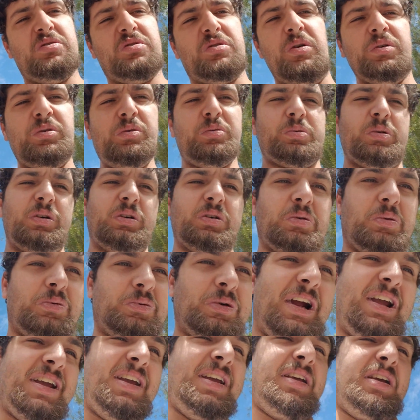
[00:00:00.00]
Those were
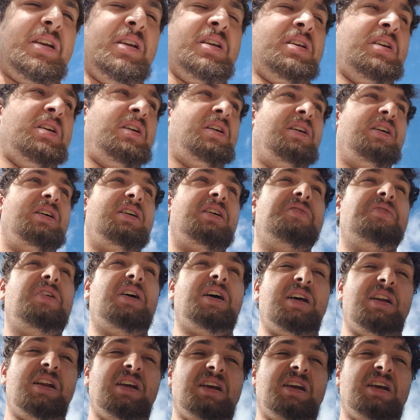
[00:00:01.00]
great. I've had